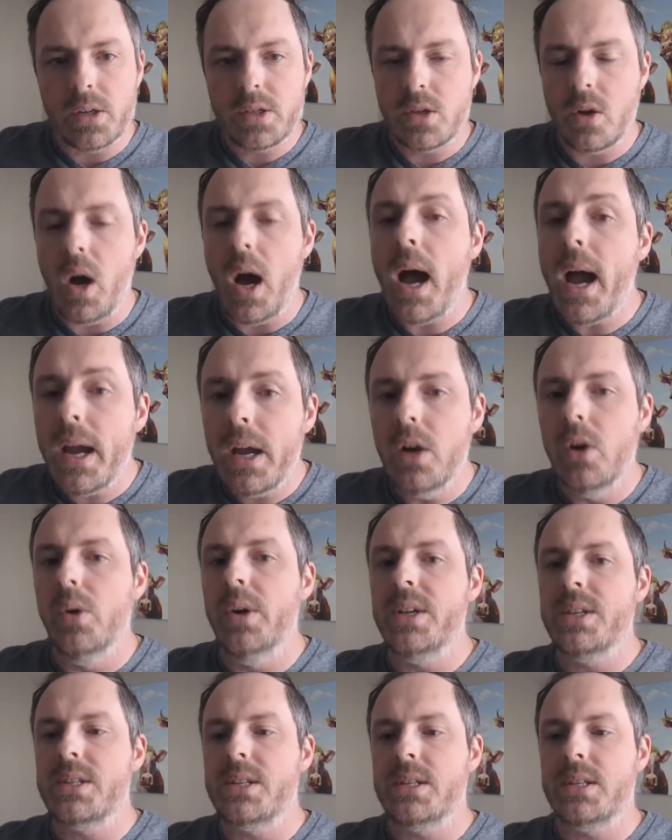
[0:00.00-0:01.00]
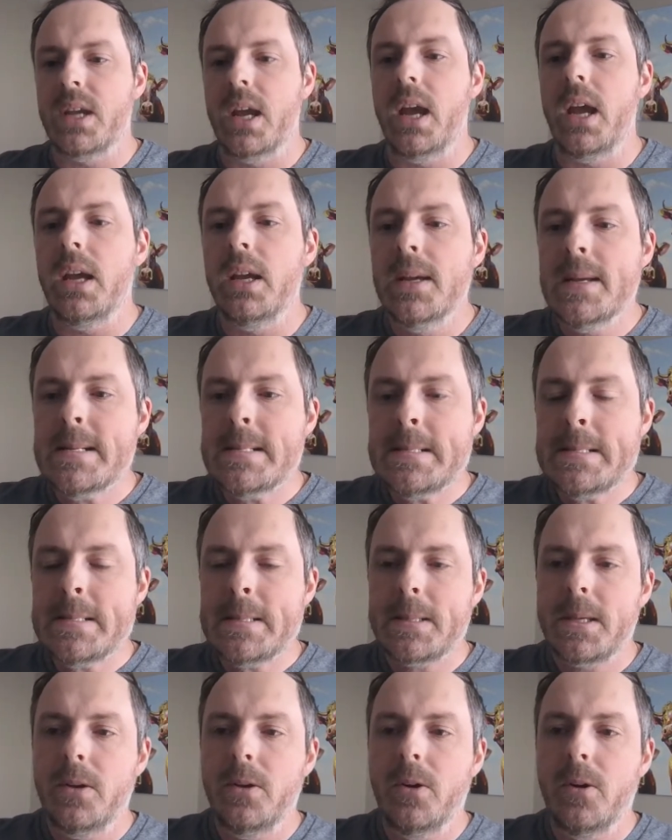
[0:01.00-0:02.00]
So I always say,
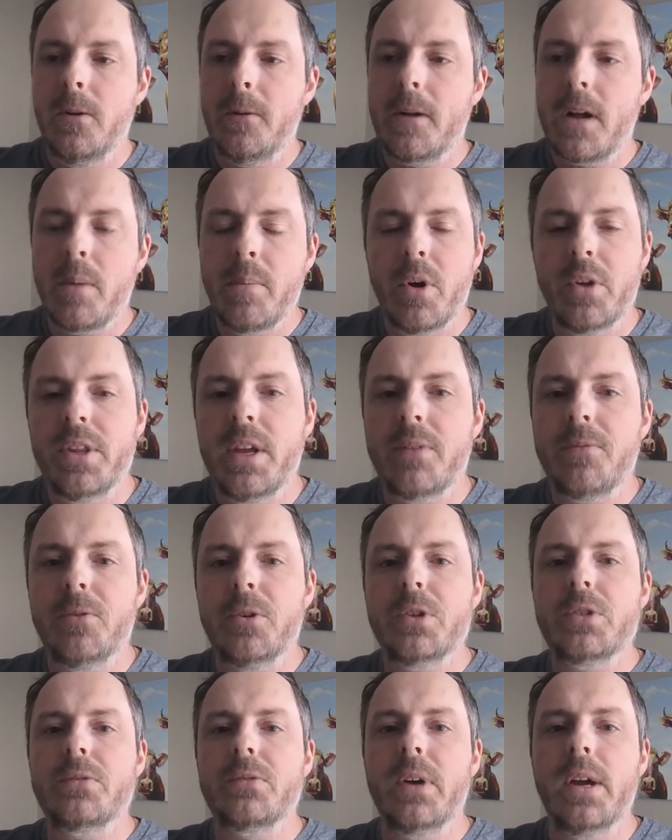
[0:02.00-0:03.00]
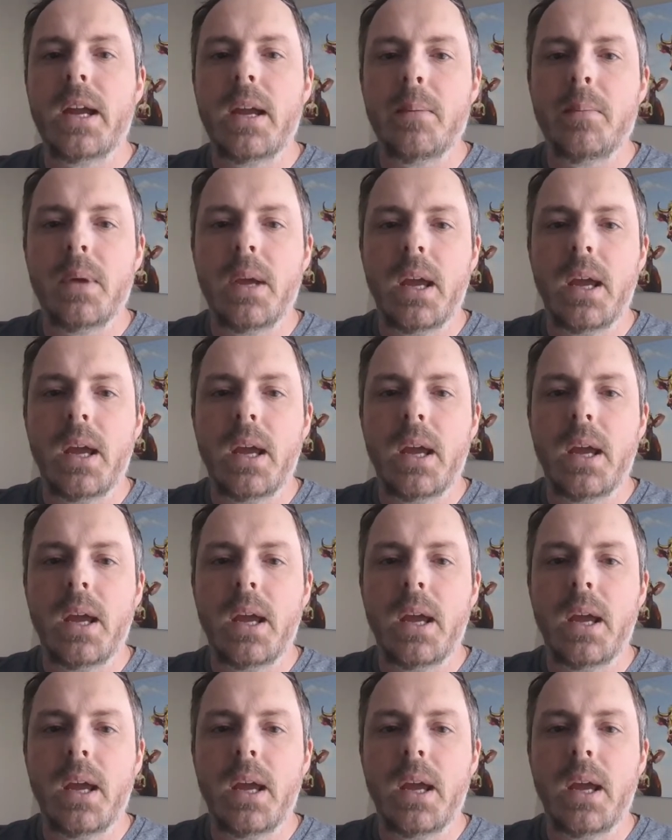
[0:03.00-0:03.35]
come out that first frame,